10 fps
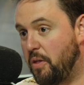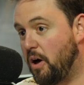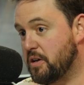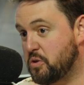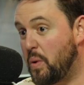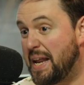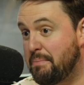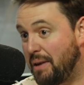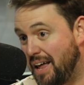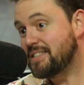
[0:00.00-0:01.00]
the last 20
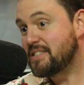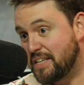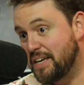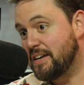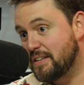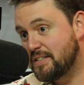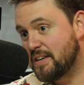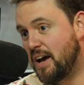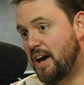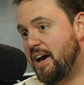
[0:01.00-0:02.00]
plus years.
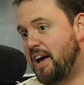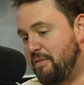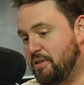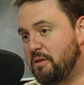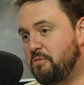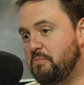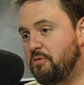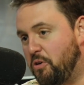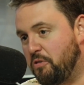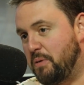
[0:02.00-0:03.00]
Everything from
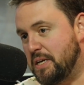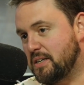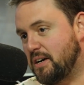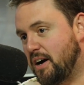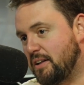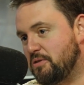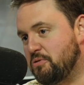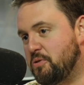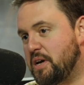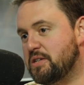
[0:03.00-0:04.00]
Poliesiekar
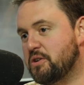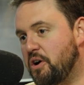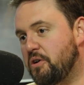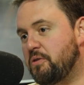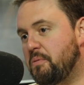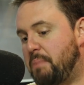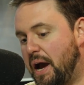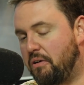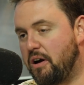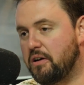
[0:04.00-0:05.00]
to his own
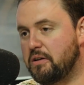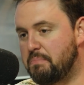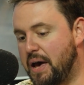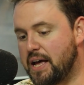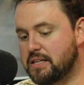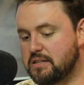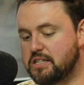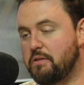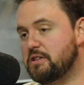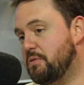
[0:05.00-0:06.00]
background and bands, a
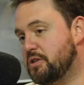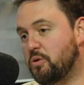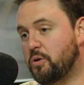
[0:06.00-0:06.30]
series of which are